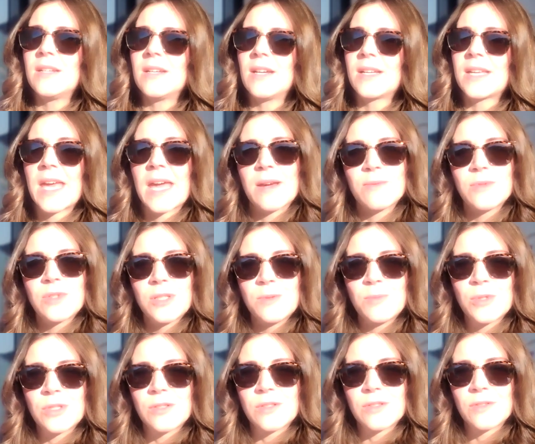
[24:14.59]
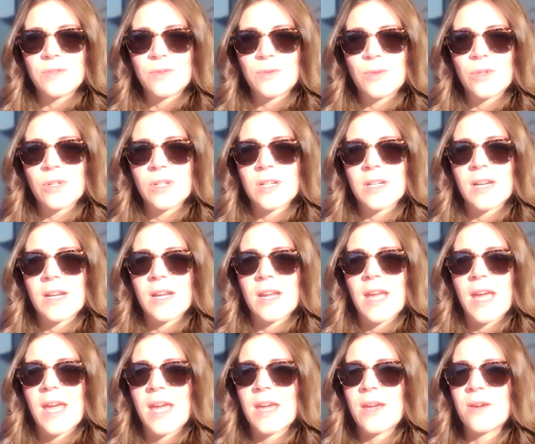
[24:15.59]
accountable for
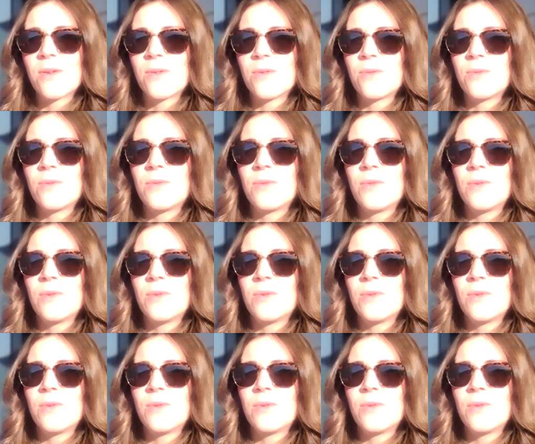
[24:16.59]
how